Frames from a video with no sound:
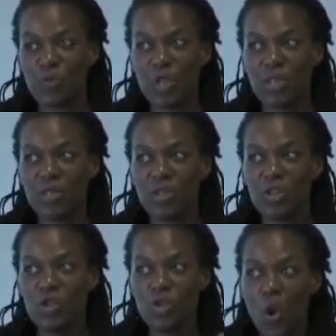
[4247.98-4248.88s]
the
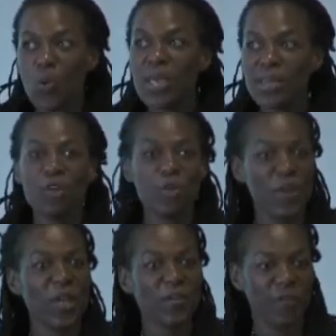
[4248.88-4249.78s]
knowing that you're
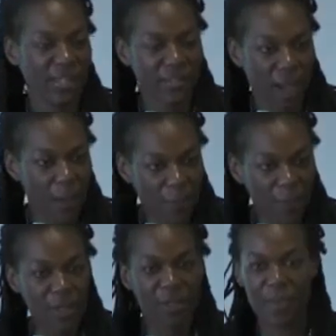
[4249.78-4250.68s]
being fixed up
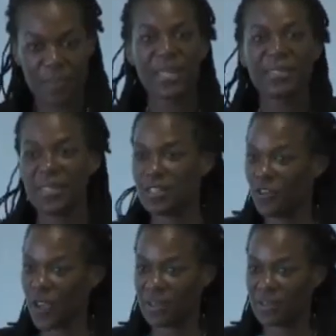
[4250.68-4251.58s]
that makes these
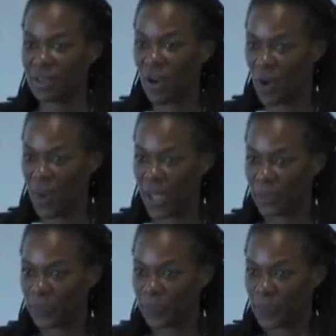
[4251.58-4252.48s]
effects go away.
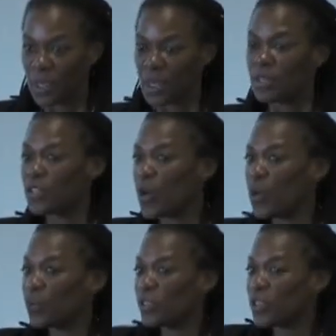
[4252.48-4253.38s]

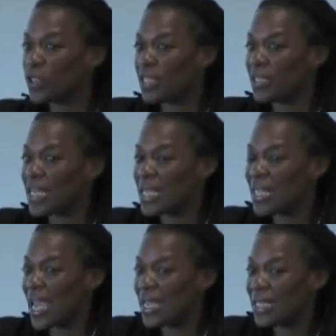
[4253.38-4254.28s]
So there's it's the
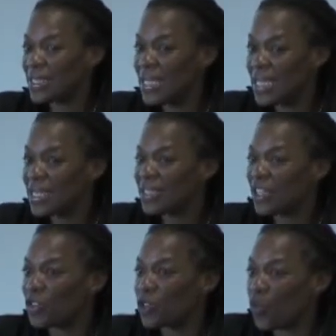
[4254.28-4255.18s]
the idea is
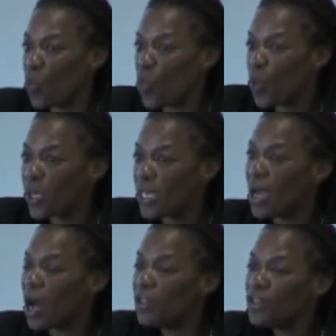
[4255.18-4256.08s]
that you're sort of working
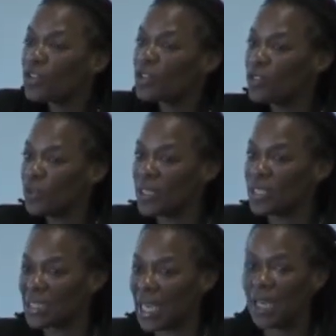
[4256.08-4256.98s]
under
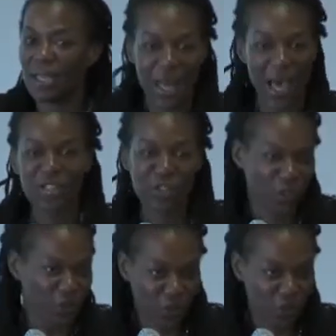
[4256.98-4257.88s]
students'
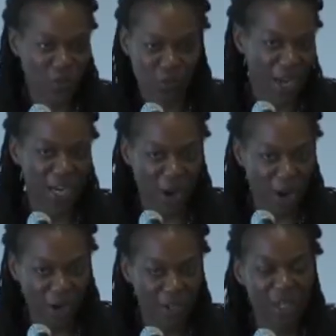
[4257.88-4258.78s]
psychological
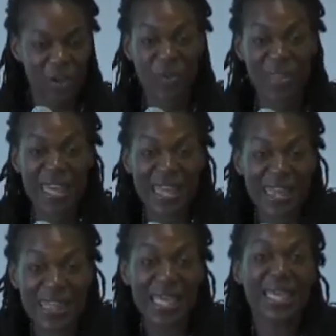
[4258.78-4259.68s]
radar. When they
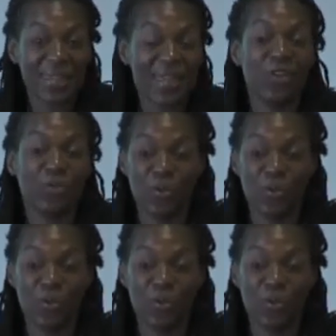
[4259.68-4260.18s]
think that you're